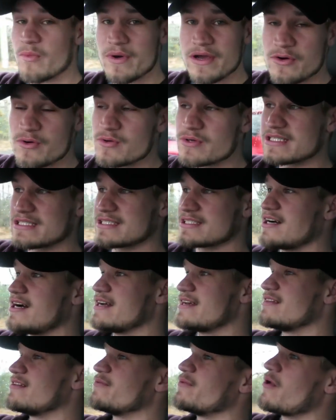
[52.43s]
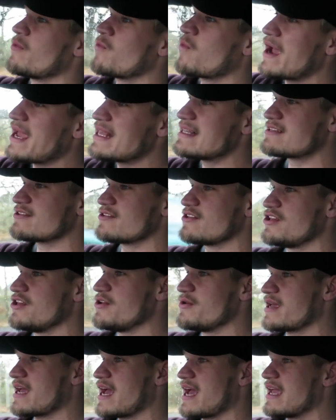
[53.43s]
And we all decided that we'd wait to
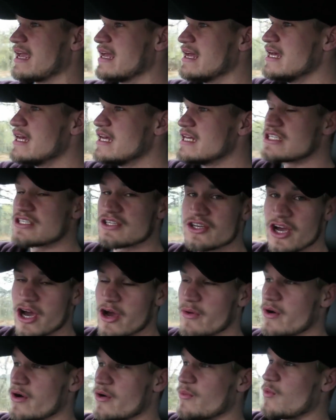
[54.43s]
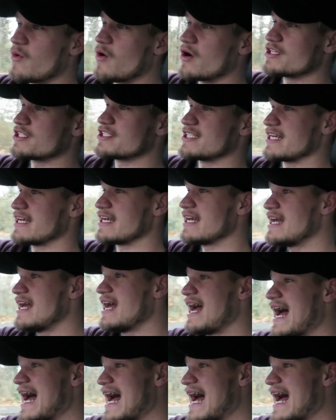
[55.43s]
the UK to go and watch it.